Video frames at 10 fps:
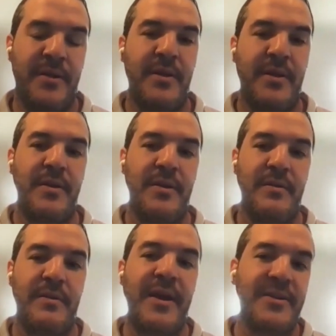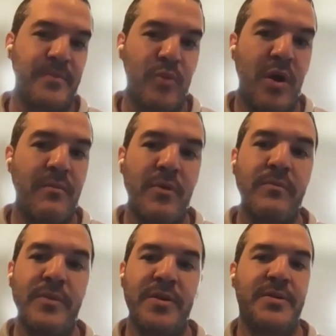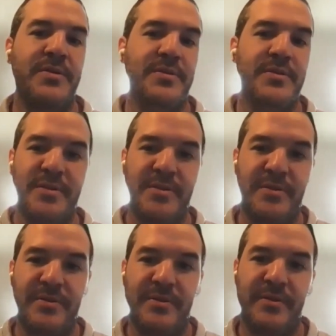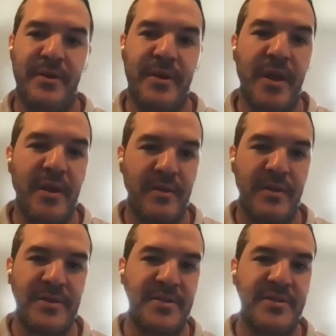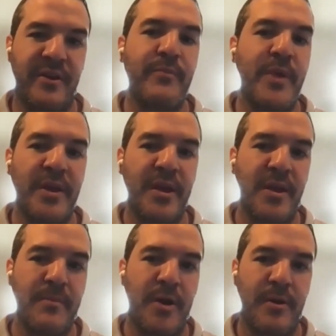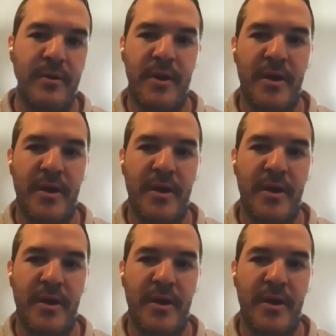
then that's a problem, because again, that's a self-medicating model,